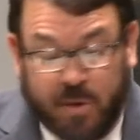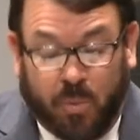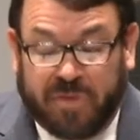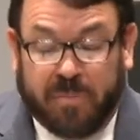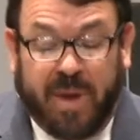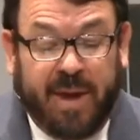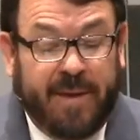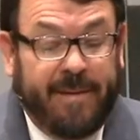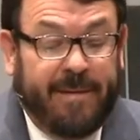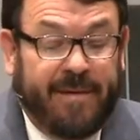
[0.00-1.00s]
10 with me.
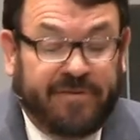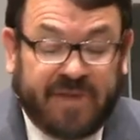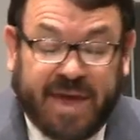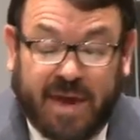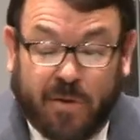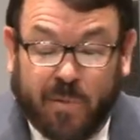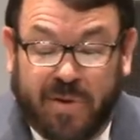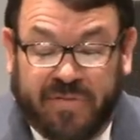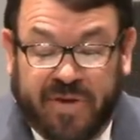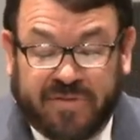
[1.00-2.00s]
2
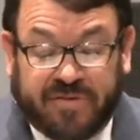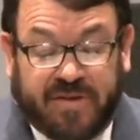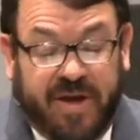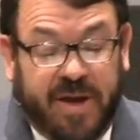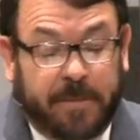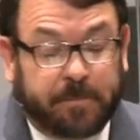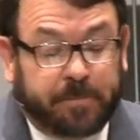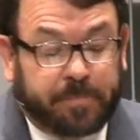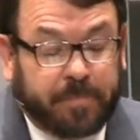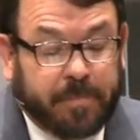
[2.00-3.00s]
Corinthians 10.
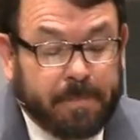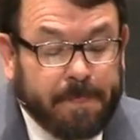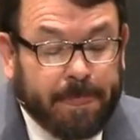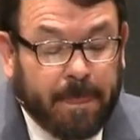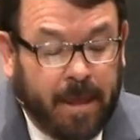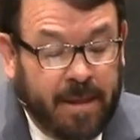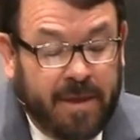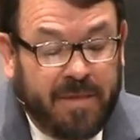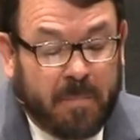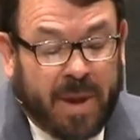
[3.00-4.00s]

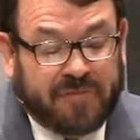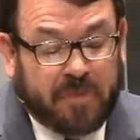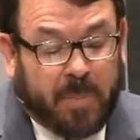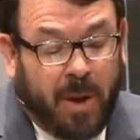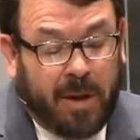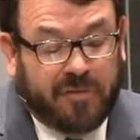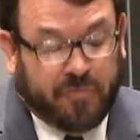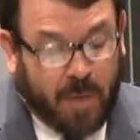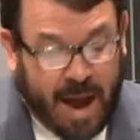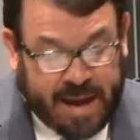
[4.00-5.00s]
The Apostle Paul
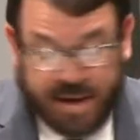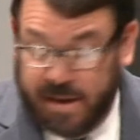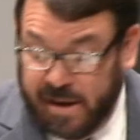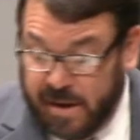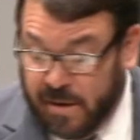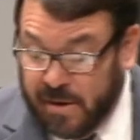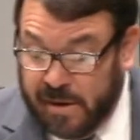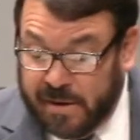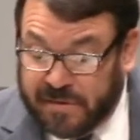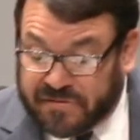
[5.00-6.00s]
is writing here,
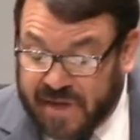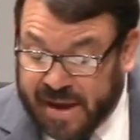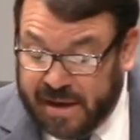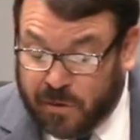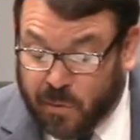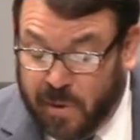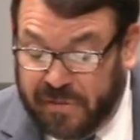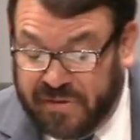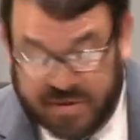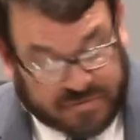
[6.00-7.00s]
2
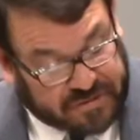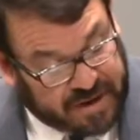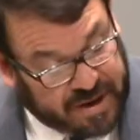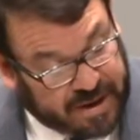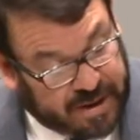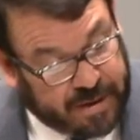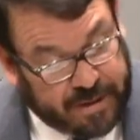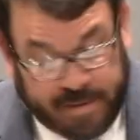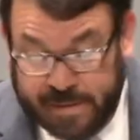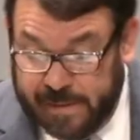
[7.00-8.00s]
Corinthians 10.